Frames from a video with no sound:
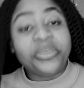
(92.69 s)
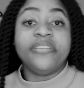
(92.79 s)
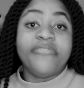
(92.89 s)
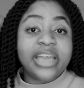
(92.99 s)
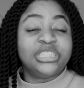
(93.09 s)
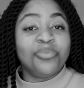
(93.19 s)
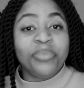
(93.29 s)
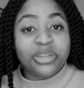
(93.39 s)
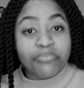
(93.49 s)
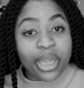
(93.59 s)
in fact,
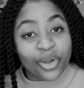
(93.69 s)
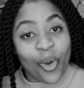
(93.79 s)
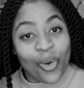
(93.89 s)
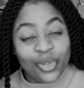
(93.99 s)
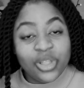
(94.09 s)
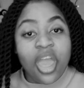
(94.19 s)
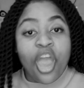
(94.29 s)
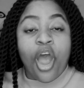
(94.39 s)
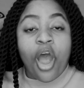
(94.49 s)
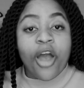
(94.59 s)
meet my goal
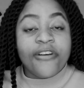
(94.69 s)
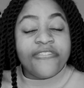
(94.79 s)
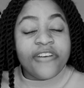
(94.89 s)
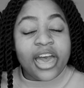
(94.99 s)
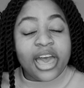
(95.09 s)
of